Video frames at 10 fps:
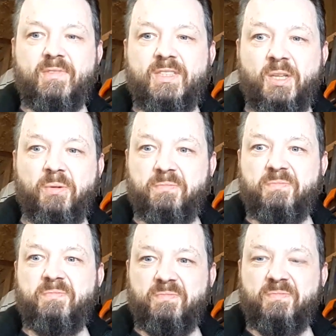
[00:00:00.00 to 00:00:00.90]
So
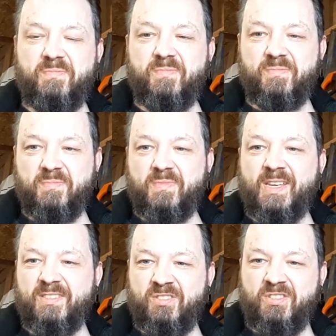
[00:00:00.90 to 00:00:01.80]

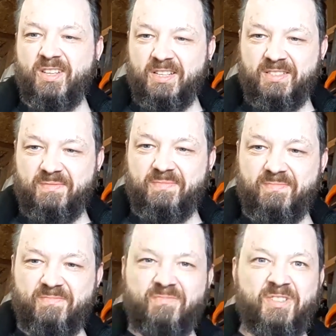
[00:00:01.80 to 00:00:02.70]
it's just
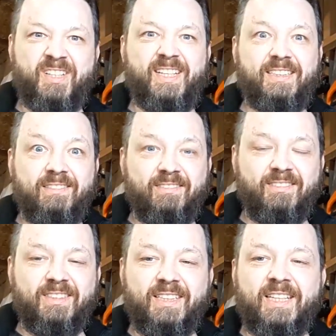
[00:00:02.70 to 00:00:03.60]
really
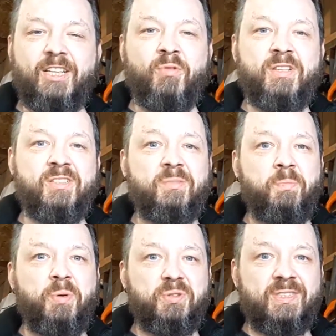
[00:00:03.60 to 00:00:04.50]
just
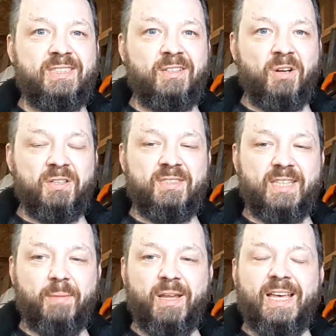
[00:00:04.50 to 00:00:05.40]
pushes the
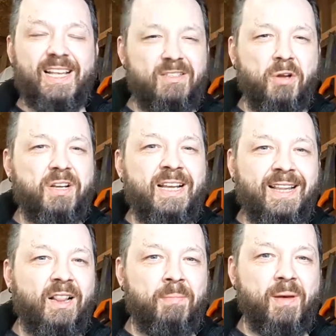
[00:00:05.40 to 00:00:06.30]
concept. It's not a
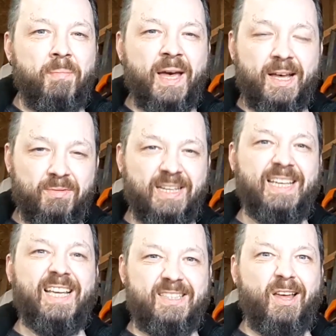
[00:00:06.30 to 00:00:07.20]
little bit bound,
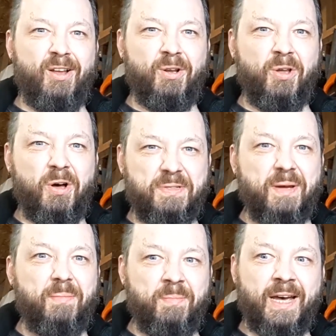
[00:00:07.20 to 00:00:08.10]
it's a lot
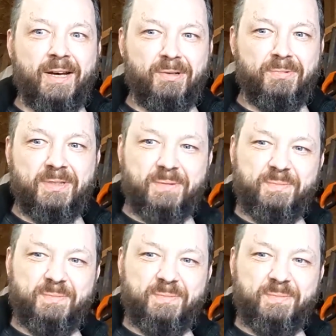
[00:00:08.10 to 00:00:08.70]
bound.